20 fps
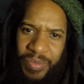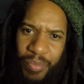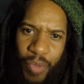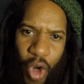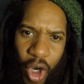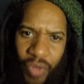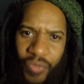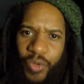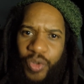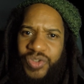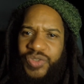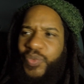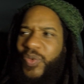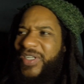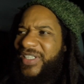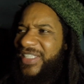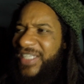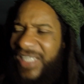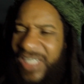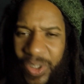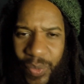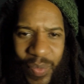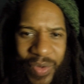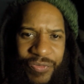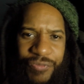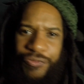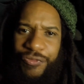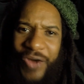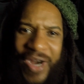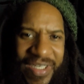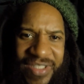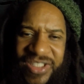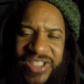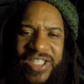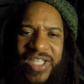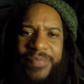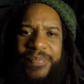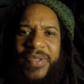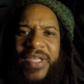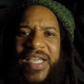and morals when dealing with
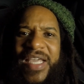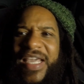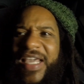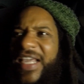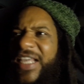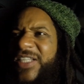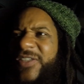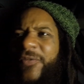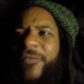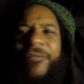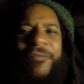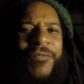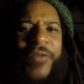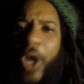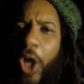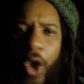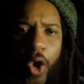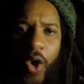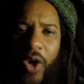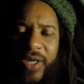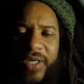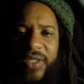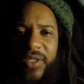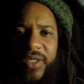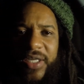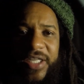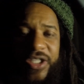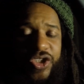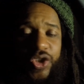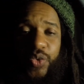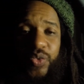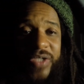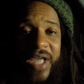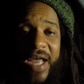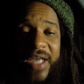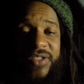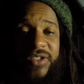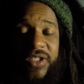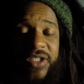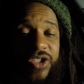friendship is flawed in
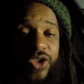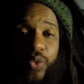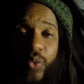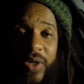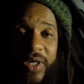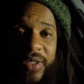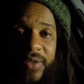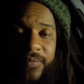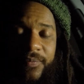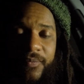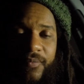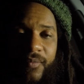2020.